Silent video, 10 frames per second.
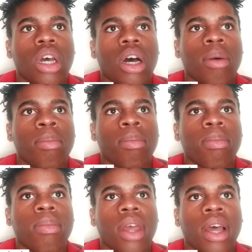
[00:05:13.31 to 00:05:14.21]

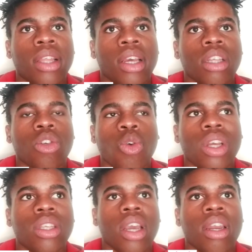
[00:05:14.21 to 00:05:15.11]
I think it's
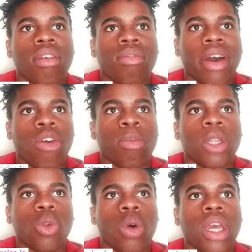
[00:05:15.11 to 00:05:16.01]
creating an
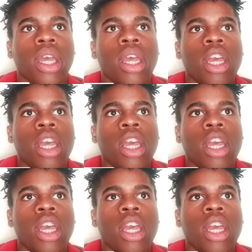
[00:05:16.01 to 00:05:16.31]
environment where